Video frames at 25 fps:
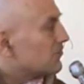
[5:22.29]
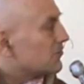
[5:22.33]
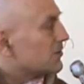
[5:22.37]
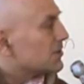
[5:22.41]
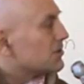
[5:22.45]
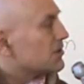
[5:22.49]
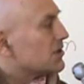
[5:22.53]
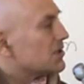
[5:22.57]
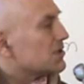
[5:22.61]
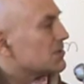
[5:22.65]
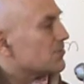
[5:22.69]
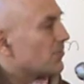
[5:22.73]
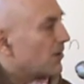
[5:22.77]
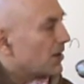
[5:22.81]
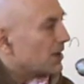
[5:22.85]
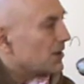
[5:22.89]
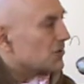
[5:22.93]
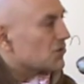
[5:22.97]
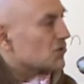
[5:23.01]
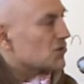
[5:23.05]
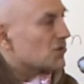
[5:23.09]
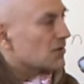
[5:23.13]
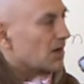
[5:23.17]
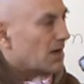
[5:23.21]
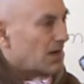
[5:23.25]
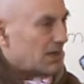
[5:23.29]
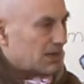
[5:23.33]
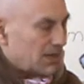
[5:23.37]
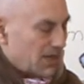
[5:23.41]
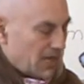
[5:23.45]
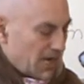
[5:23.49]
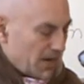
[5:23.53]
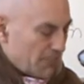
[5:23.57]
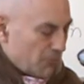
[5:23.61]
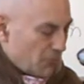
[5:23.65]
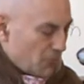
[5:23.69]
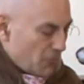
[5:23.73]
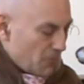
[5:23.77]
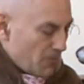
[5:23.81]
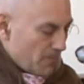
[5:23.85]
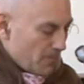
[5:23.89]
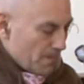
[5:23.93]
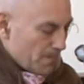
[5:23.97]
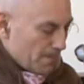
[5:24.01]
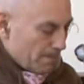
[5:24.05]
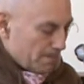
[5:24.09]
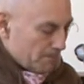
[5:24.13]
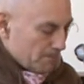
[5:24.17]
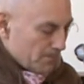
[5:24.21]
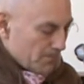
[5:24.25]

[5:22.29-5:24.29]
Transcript: which is March and April,